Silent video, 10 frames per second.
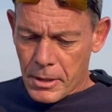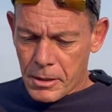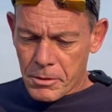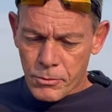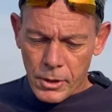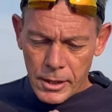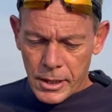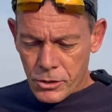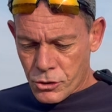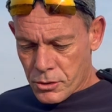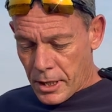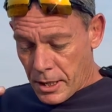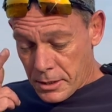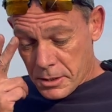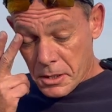Before I get into
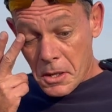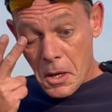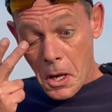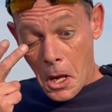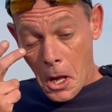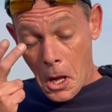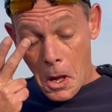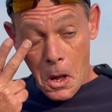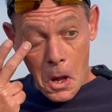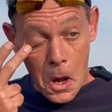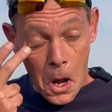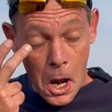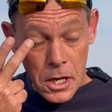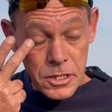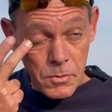that, I
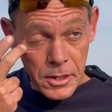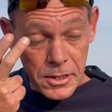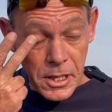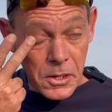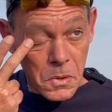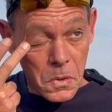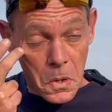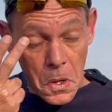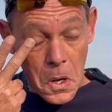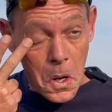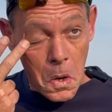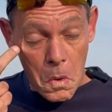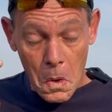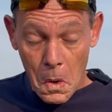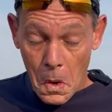actually want to tell you
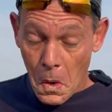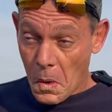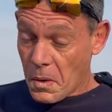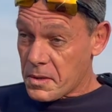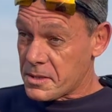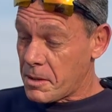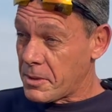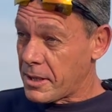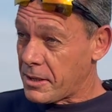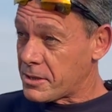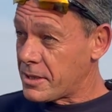something else.